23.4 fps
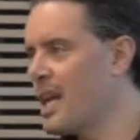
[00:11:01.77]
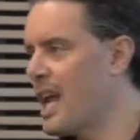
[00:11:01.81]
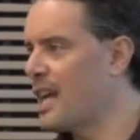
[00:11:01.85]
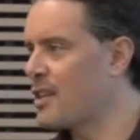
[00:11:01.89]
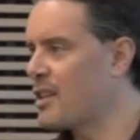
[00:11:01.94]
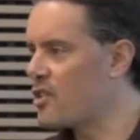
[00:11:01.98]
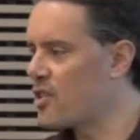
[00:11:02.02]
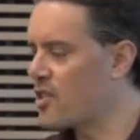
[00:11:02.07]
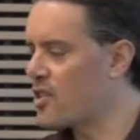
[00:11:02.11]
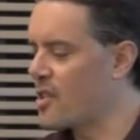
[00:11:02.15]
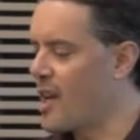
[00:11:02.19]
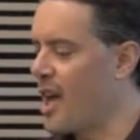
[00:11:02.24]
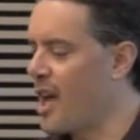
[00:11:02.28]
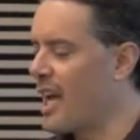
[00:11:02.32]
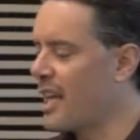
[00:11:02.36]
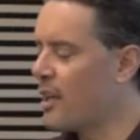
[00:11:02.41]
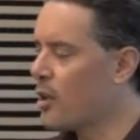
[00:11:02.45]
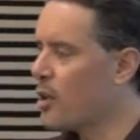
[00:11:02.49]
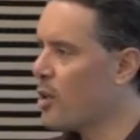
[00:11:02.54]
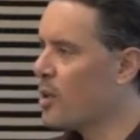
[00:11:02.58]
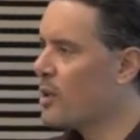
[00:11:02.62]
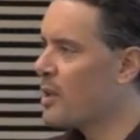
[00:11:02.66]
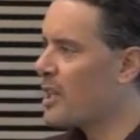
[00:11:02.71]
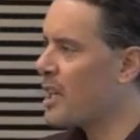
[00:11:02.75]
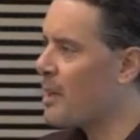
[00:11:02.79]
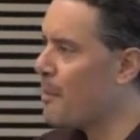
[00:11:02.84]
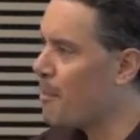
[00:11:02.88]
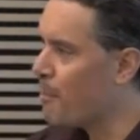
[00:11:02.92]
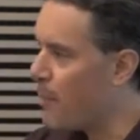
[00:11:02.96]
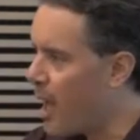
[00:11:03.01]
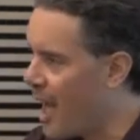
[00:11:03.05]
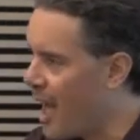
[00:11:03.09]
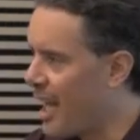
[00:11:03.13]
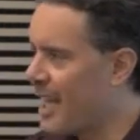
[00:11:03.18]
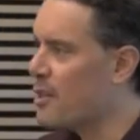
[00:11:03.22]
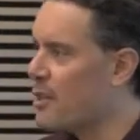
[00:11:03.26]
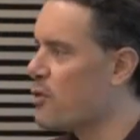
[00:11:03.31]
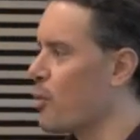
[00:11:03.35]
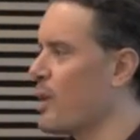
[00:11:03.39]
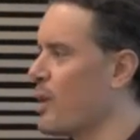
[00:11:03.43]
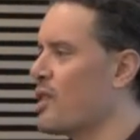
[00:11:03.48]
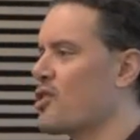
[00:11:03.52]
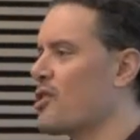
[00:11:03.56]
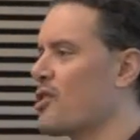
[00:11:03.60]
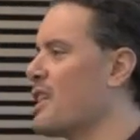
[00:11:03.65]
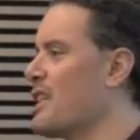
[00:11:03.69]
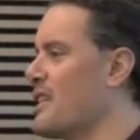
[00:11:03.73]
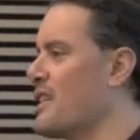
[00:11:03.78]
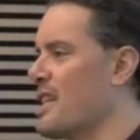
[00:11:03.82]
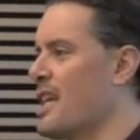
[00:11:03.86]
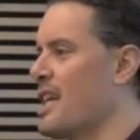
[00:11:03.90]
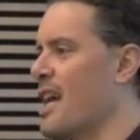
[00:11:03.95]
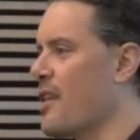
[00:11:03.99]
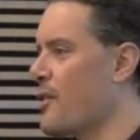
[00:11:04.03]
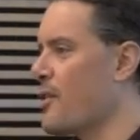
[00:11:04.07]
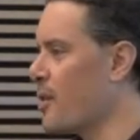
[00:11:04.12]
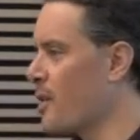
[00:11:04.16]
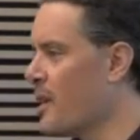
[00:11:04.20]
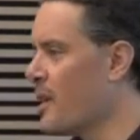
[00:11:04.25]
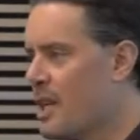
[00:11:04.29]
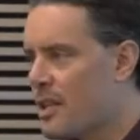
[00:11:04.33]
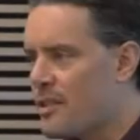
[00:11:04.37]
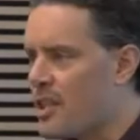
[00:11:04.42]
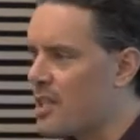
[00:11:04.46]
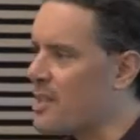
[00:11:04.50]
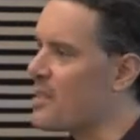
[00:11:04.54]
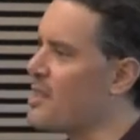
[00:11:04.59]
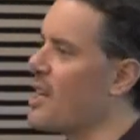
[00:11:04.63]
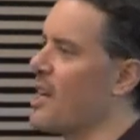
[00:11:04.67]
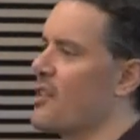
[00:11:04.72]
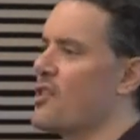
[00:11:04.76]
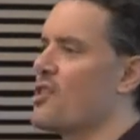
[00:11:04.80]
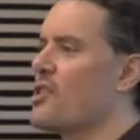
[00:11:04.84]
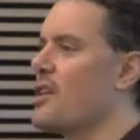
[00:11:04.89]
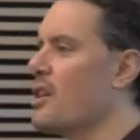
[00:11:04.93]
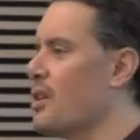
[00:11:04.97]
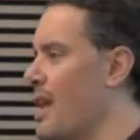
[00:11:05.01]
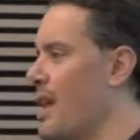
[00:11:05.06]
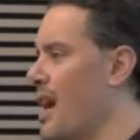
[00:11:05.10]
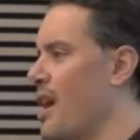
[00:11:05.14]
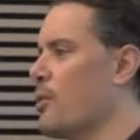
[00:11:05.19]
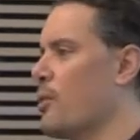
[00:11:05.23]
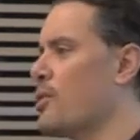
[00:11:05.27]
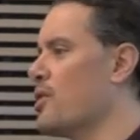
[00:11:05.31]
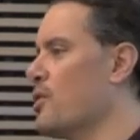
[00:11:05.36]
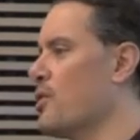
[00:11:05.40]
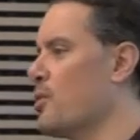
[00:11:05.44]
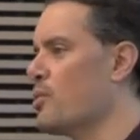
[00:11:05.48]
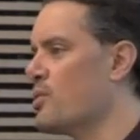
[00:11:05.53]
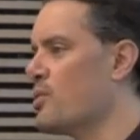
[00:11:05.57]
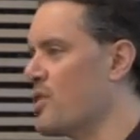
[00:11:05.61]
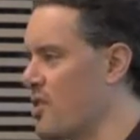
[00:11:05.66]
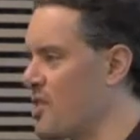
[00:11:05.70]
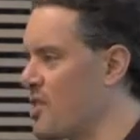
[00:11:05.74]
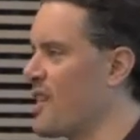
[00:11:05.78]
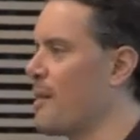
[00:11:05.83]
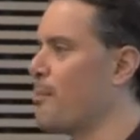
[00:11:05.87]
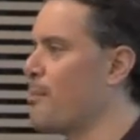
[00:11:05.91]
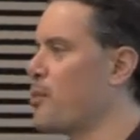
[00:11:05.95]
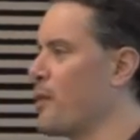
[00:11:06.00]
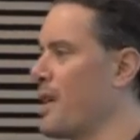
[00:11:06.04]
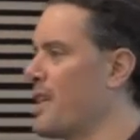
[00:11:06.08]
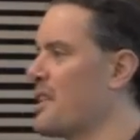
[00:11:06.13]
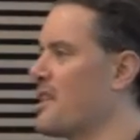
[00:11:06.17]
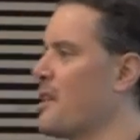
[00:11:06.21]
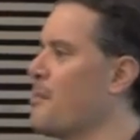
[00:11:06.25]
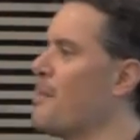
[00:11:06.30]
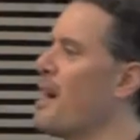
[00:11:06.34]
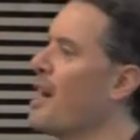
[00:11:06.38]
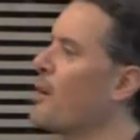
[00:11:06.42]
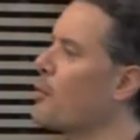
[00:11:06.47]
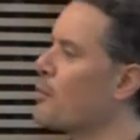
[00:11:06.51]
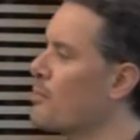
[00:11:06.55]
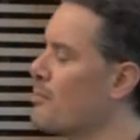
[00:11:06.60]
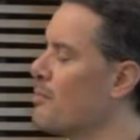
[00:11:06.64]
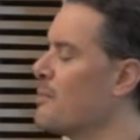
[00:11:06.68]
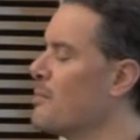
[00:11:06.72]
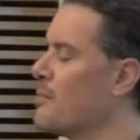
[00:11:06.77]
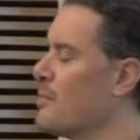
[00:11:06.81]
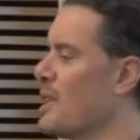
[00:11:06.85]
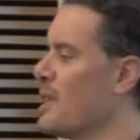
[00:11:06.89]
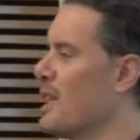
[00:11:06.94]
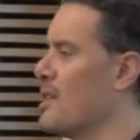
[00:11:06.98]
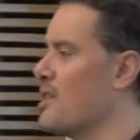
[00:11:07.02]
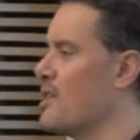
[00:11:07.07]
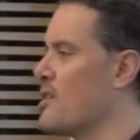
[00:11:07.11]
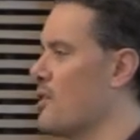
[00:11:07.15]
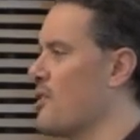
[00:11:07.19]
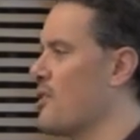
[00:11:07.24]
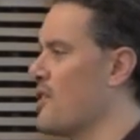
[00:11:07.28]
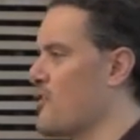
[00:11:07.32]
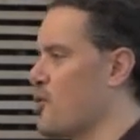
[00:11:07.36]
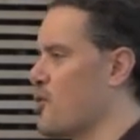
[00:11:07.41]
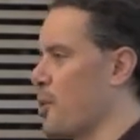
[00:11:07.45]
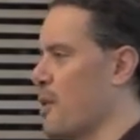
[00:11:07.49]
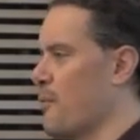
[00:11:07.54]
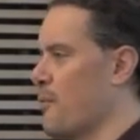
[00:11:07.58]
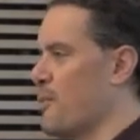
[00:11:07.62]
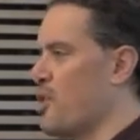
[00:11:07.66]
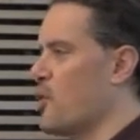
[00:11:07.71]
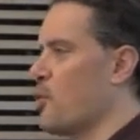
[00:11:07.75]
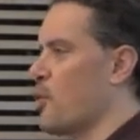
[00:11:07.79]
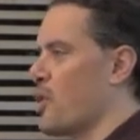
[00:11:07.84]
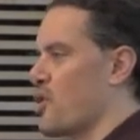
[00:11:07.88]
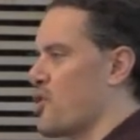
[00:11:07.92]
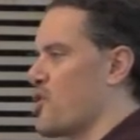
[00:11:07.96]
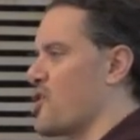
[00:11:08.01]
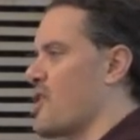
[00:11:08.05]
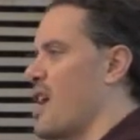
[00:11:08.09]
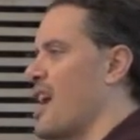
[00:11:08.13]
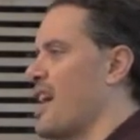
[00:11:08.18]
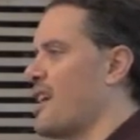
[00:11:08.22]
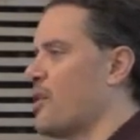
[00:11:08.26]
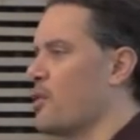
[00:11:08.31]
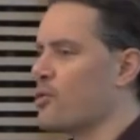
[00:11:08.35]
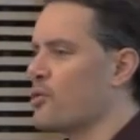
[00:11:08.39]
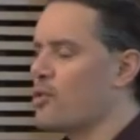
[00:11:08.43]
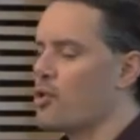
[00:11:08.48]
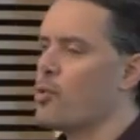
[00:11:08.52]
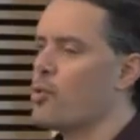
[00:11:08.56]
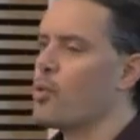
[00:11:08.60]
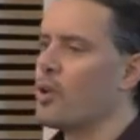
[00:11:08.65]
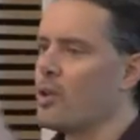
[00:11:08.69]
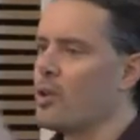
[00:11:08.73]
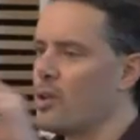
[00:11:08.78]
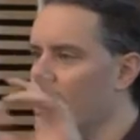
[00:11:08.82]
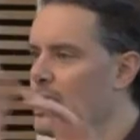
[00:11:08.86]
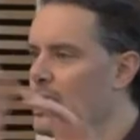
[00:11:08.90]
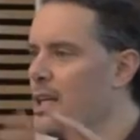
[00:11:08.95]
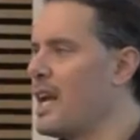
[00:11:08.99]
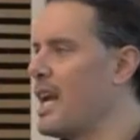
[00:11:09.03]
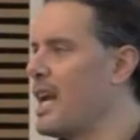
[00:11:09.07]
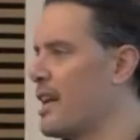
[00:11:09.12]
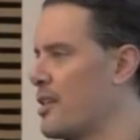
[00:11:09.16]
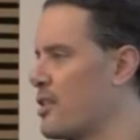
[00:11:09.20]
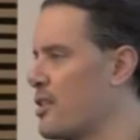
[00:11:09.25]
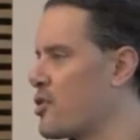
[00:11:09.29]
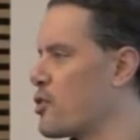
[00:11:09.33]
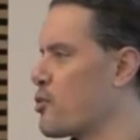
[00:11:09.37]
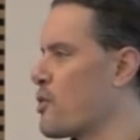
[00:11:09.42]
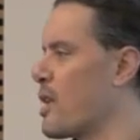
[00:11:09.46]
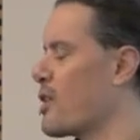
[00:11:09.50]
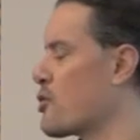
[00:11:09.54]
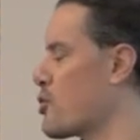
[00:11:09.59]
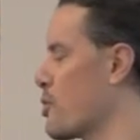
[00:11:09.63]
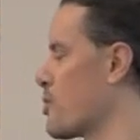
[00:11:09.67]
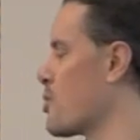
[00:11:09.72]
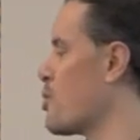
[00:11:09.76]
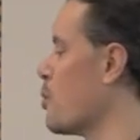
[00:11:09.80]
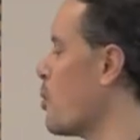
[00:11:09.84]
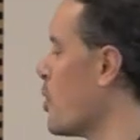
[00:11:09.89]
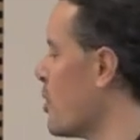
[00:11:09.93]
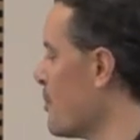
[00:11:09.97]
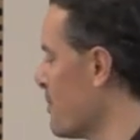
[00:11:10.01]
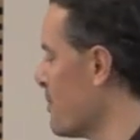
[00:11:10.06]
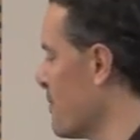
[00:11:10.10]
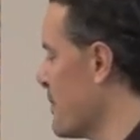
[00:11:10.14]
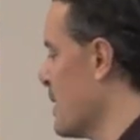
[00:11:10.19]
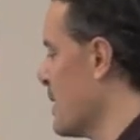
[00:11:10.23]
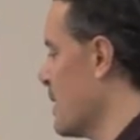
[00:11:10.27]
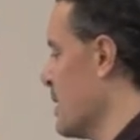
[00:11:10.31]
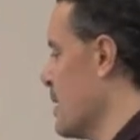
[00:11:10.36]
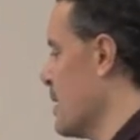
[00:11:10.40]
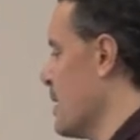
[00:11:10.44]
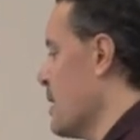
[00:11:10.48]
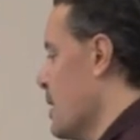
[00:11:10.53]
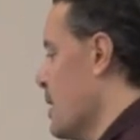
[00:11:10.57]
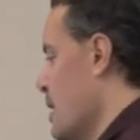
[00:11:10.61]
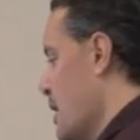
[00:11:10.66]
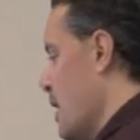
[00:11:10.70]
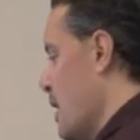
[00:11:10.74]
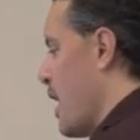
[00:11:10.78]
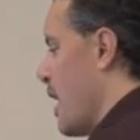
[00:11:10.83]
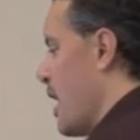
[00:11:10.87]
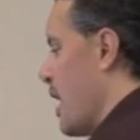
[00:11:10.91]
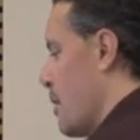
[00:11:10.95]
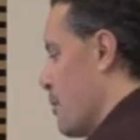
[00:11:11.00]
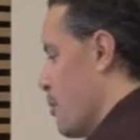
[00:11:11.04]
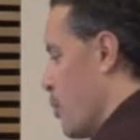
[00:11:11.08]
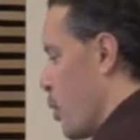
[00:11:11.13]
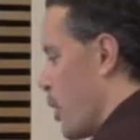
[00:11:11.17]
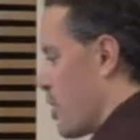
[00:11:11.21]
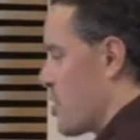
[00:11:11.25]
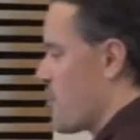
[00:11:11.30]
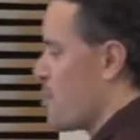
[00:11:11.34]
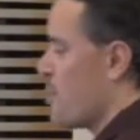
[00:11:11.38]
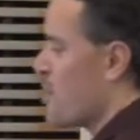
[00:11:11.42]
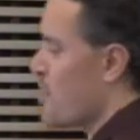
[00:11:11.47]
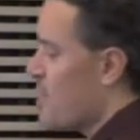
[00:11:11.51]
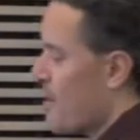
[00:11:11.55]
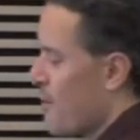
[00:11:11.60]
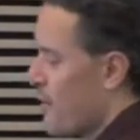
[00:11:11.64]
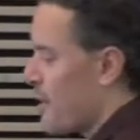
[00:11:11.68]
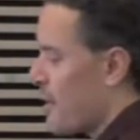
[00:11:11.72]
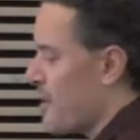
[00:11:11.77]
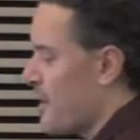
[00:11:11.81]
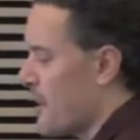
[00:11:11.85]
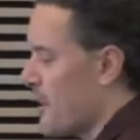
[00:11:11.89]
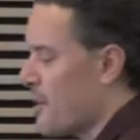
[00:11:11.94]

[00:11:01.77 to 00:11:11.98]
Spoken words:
and style combined richly together that doesn't allow you to separate them out into this sort of pure style tool and a structure tool. More specifically,